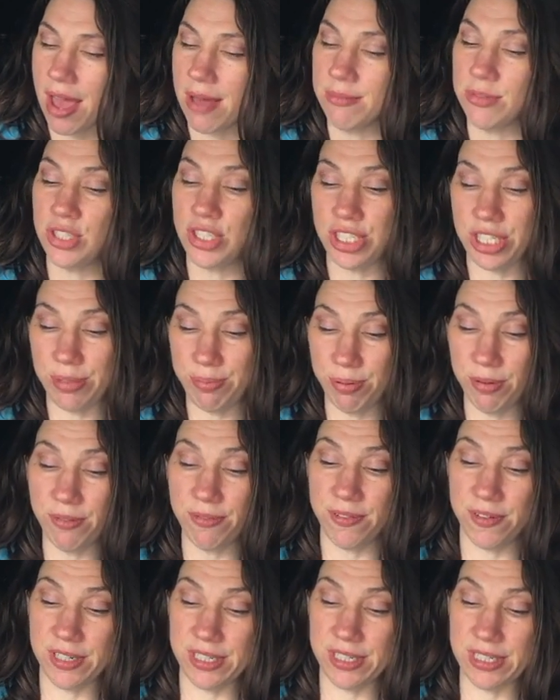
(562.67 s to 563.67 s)
She
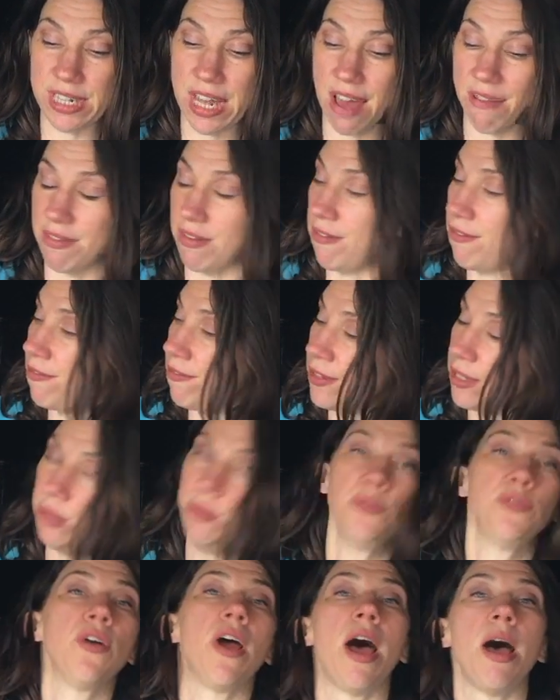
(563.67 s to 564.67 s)
prefers to have a
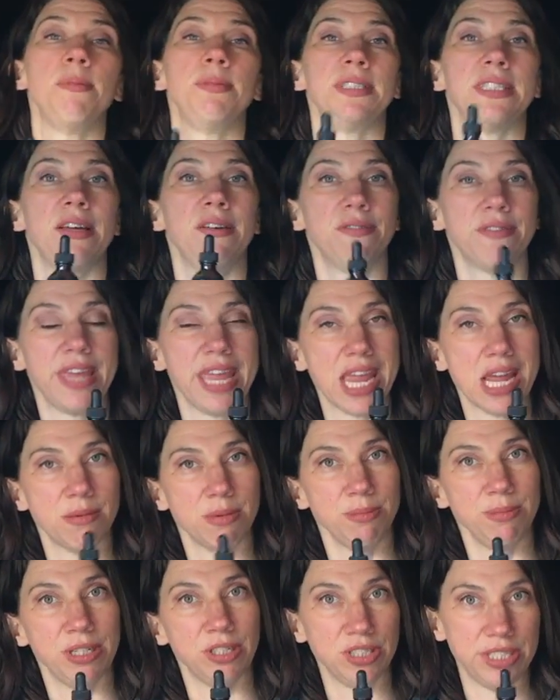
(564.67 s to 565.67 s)
few drops of
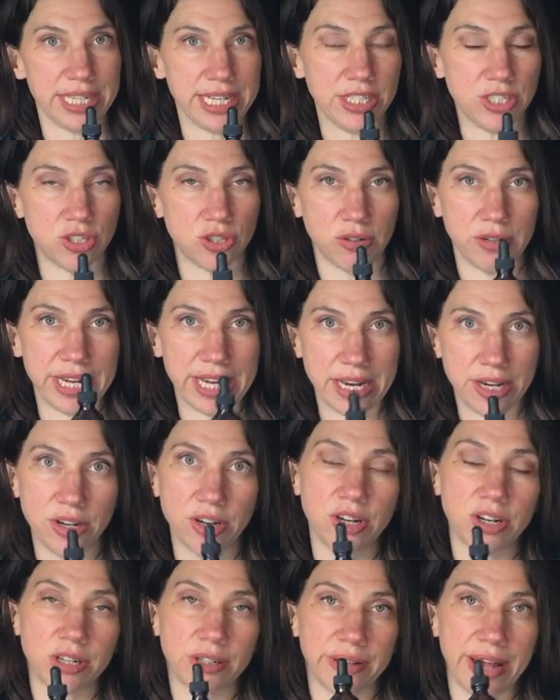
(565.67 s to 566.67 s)
chamomile tincture in
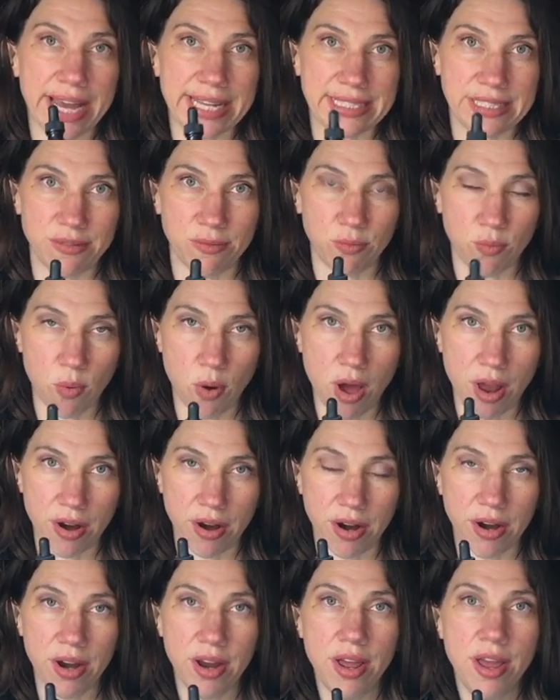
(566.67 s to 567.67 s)
her glass of
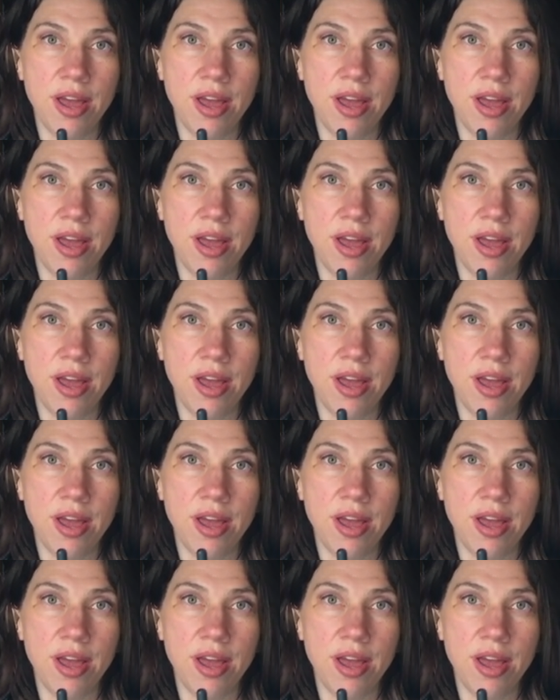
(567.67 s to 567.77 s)
water.